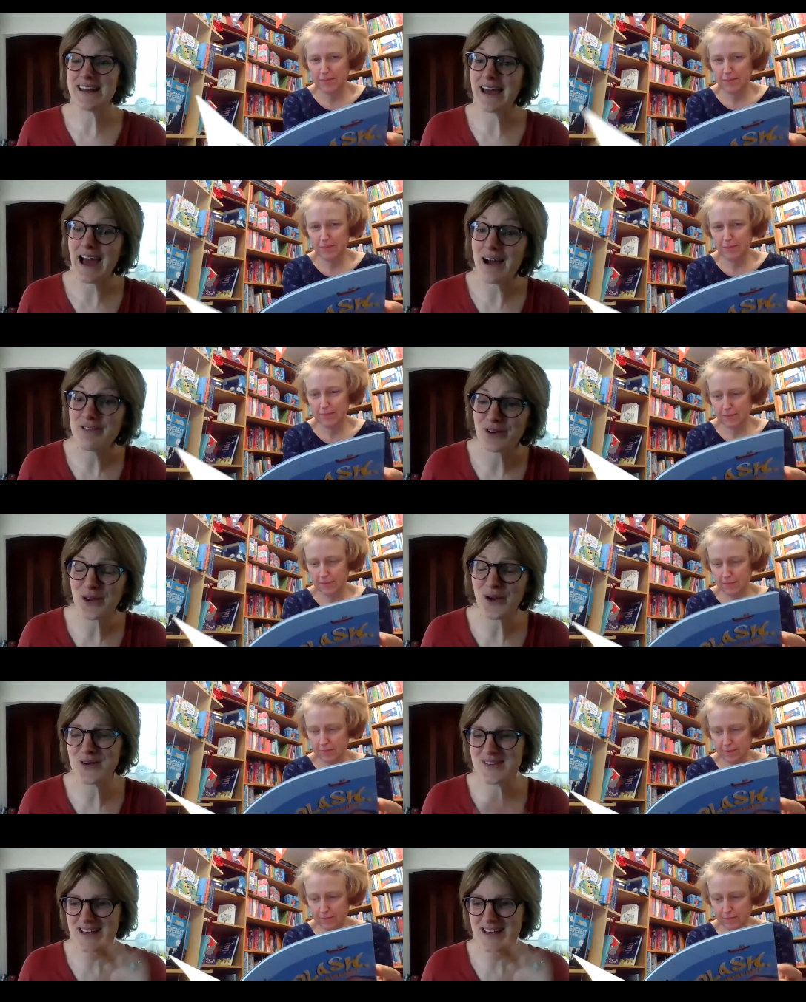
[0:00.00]
Speaker 1: africa
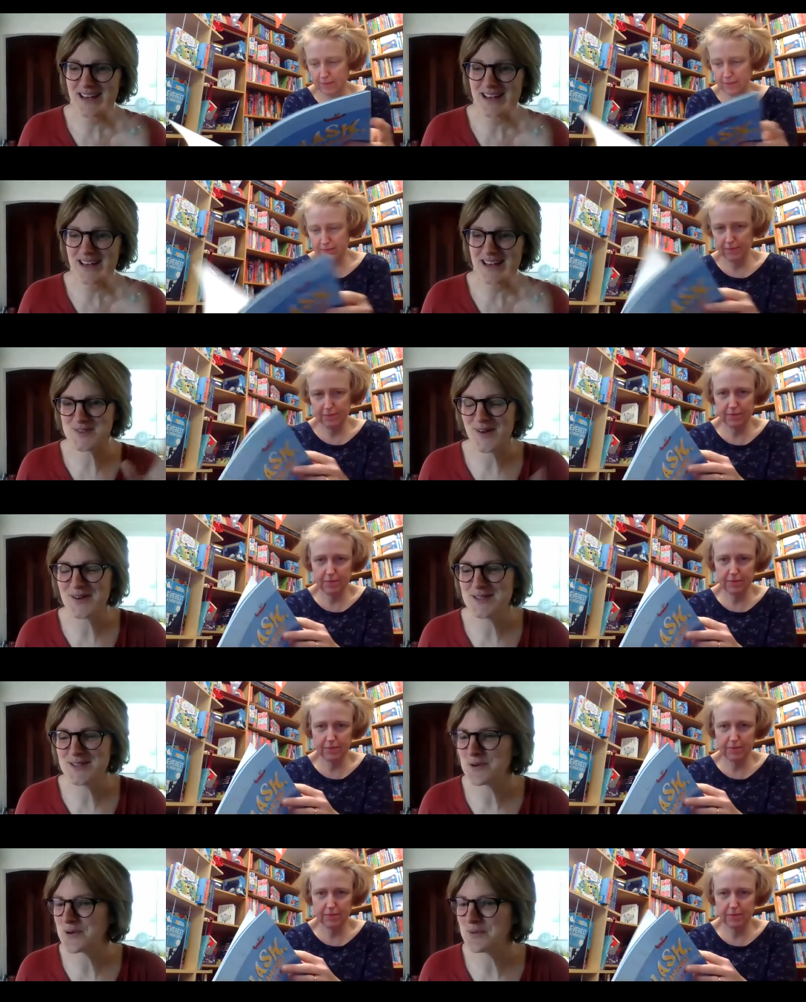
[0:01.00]
in that sort of
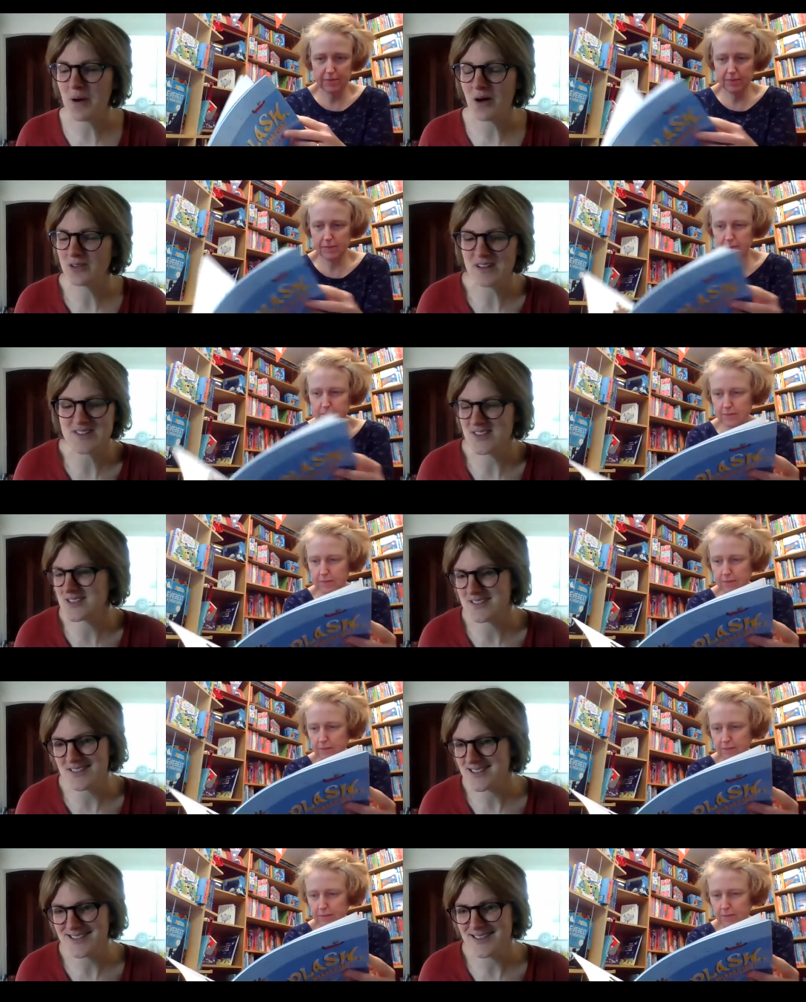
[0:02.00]
stereotypical mold it's just
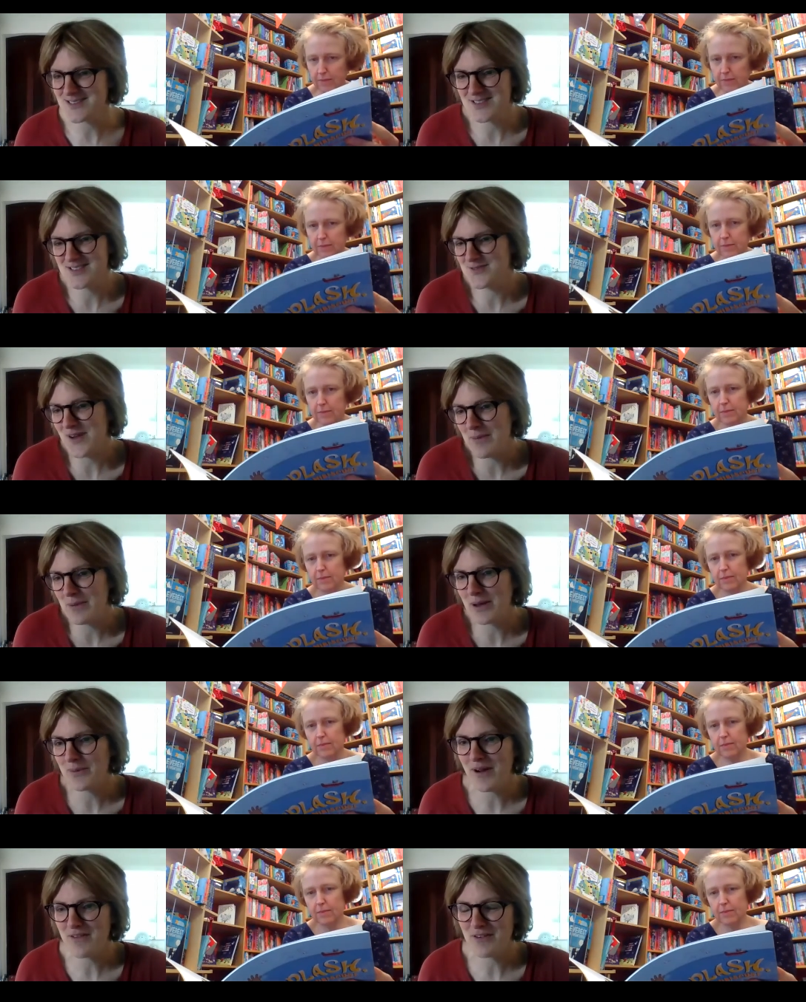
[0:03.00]
this is just family
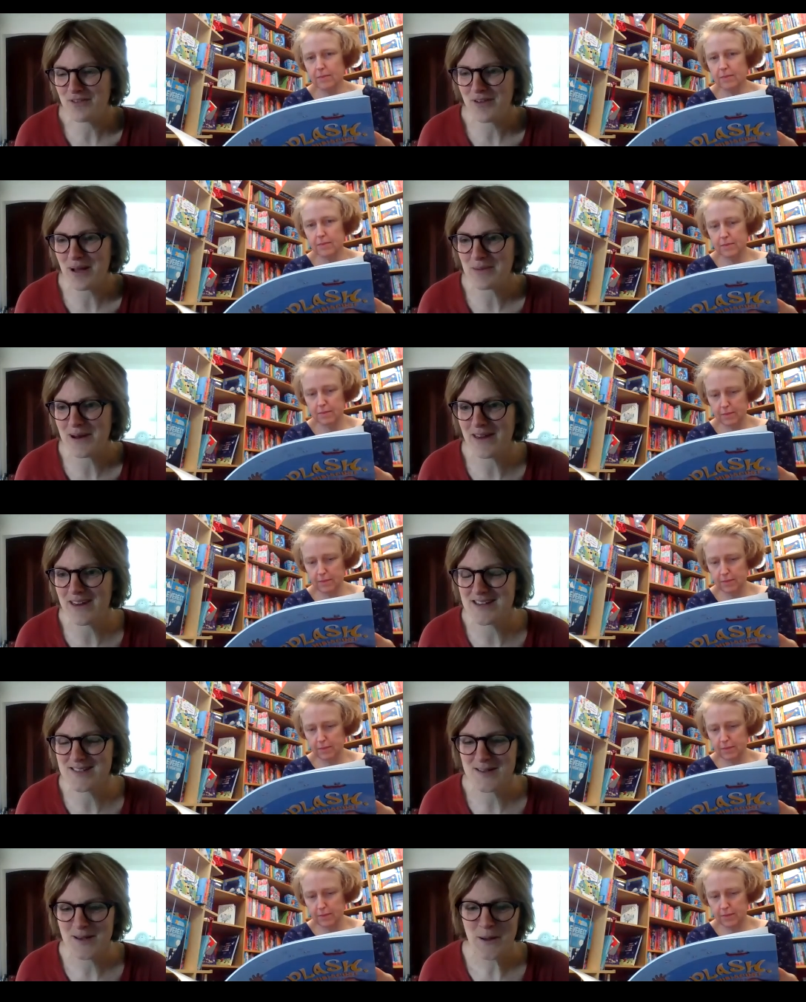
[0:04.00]
wherever family
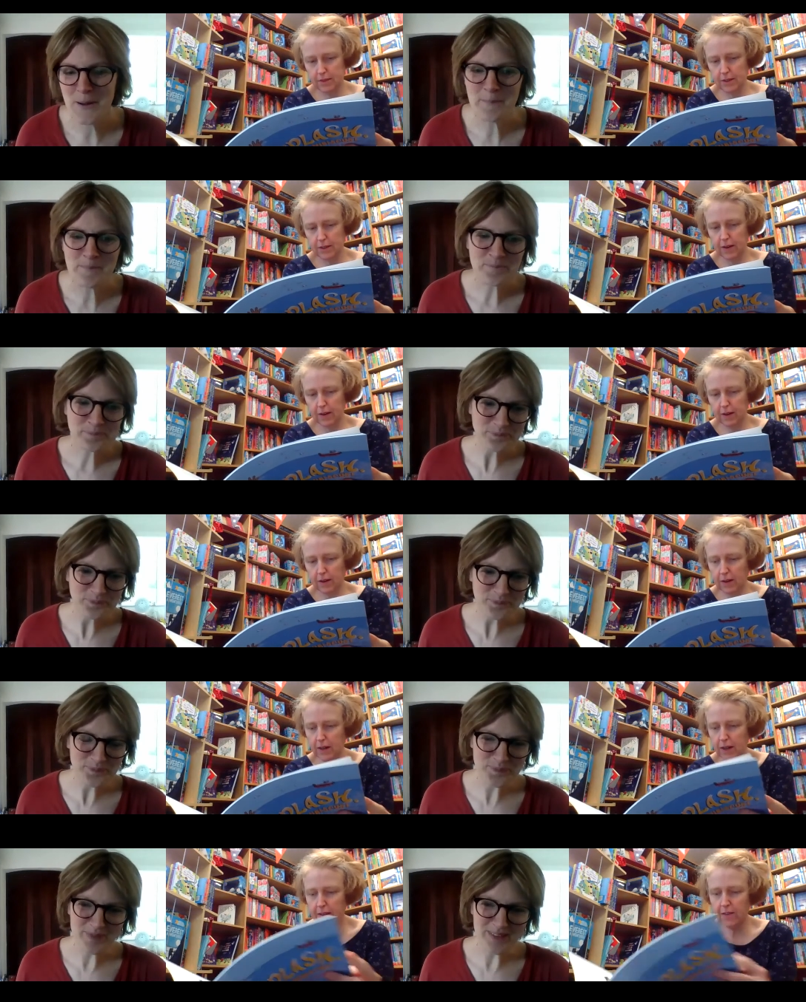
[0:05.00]
is
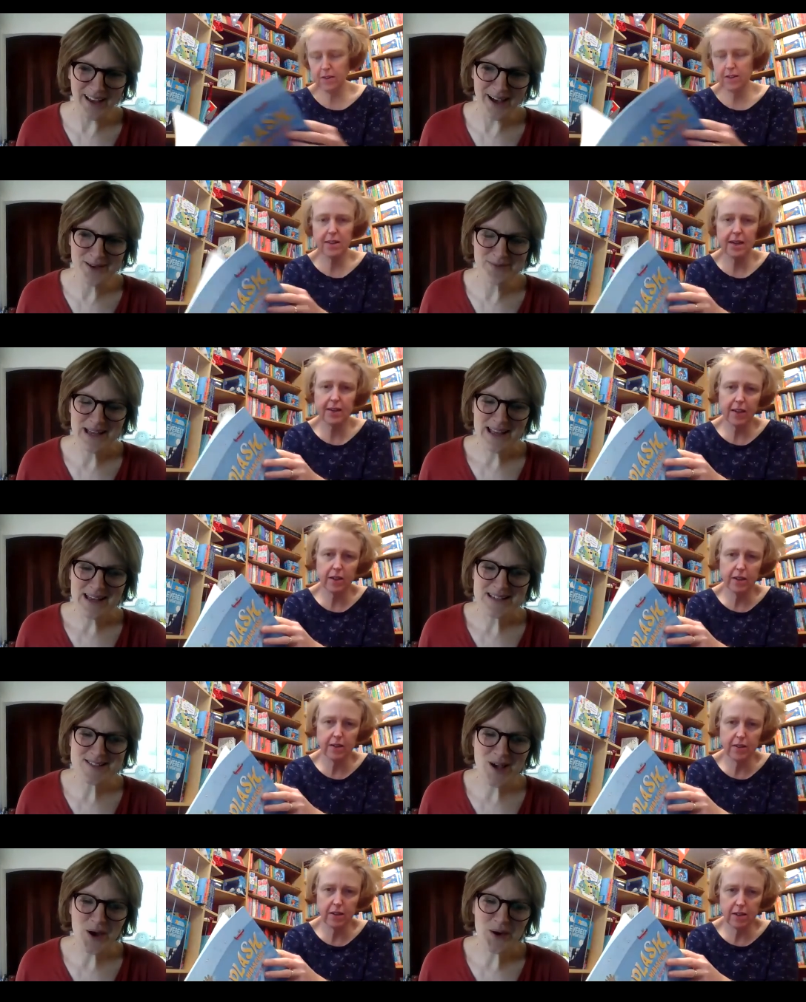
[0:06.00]
Speaker 2: it looks um, like
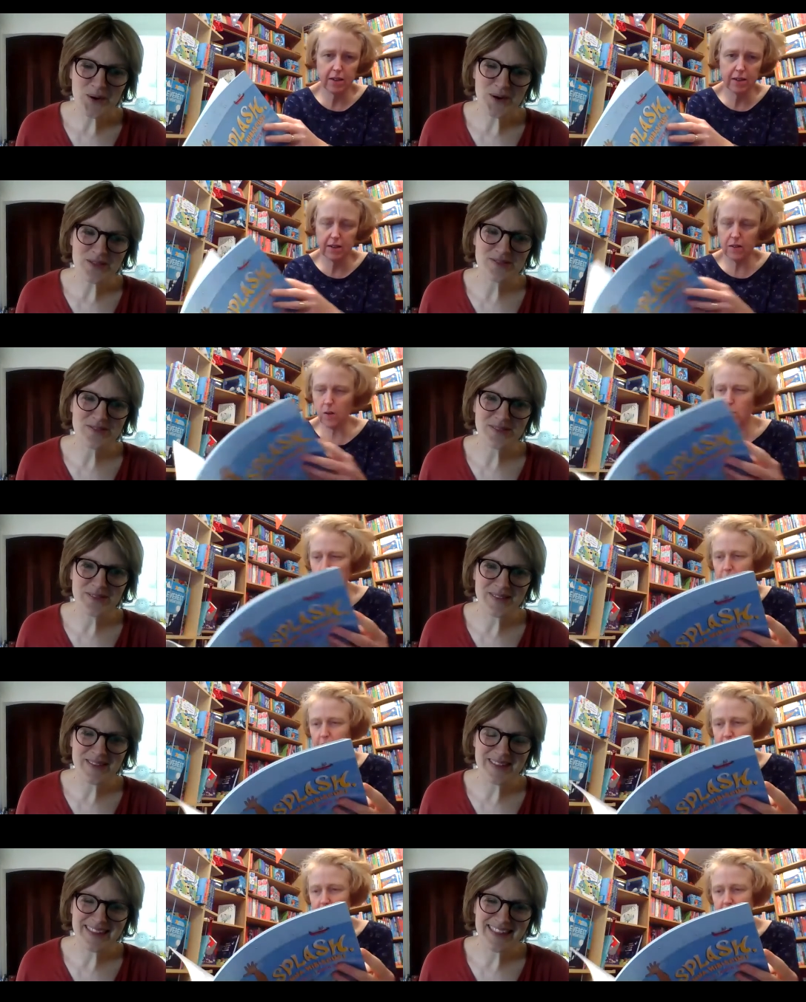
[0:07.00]
they so, all
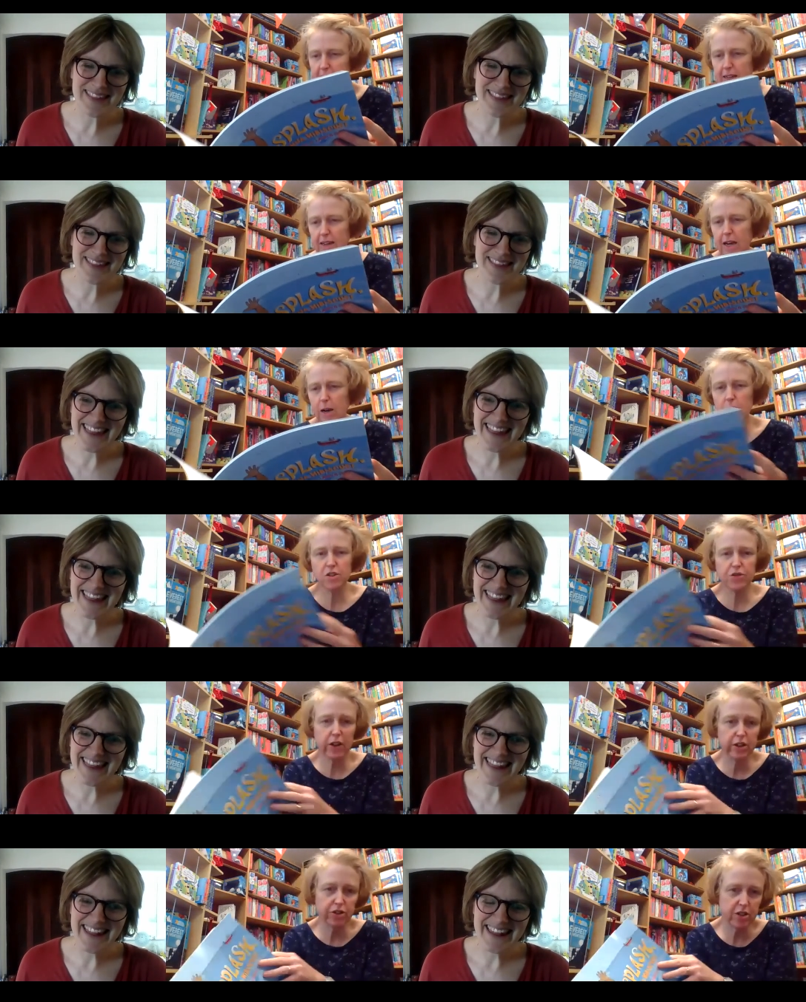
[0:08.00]
find see how
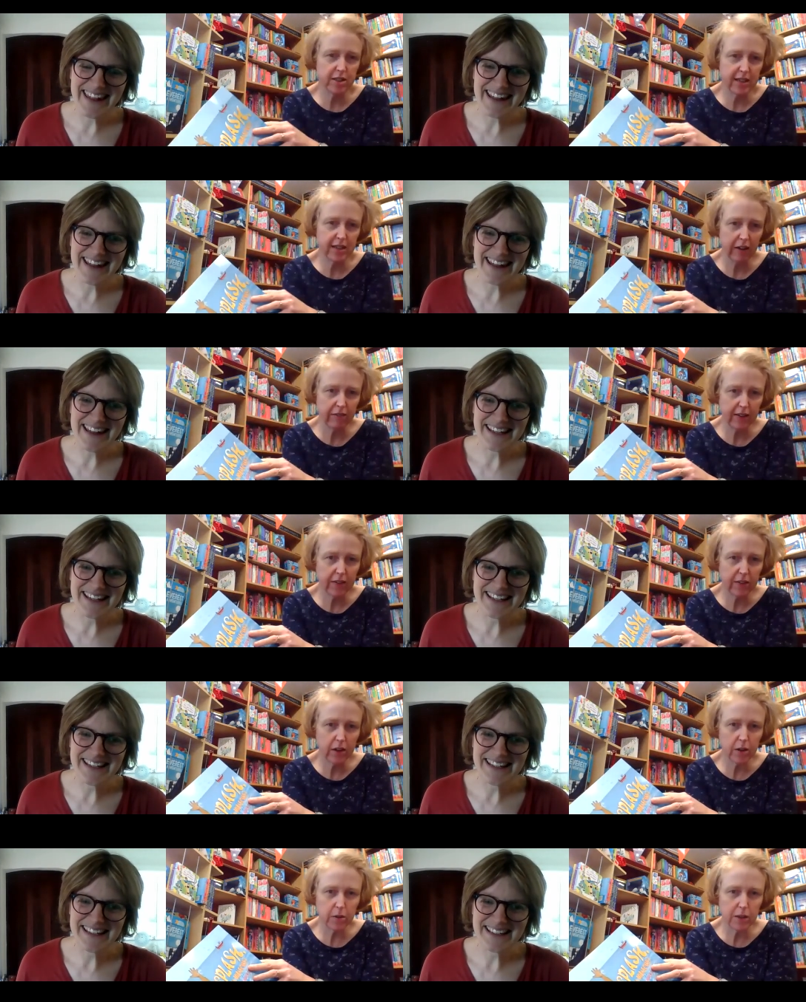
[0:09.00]
much fun she's having
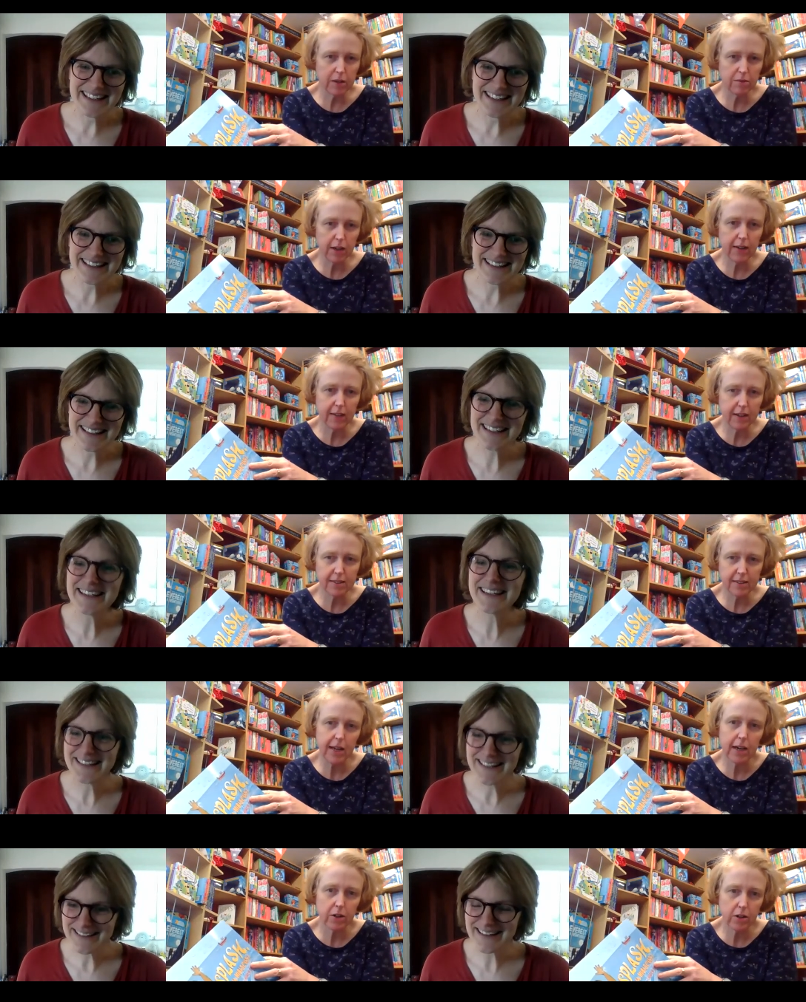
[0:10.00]
though and realize
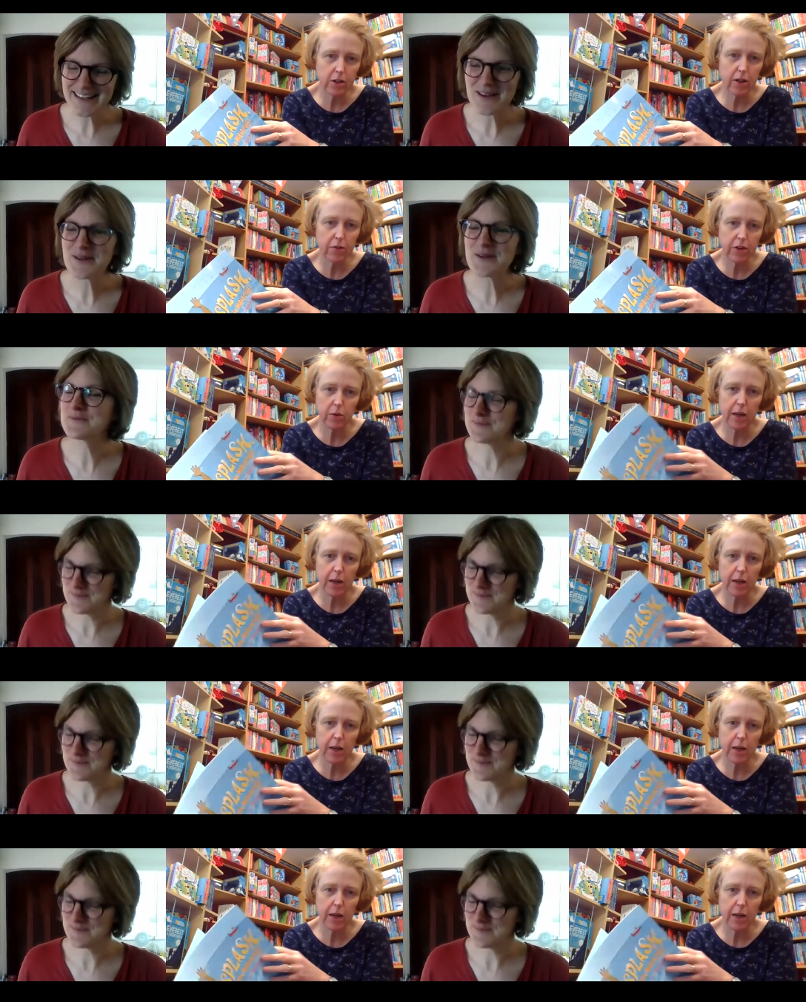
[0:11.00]
the error of their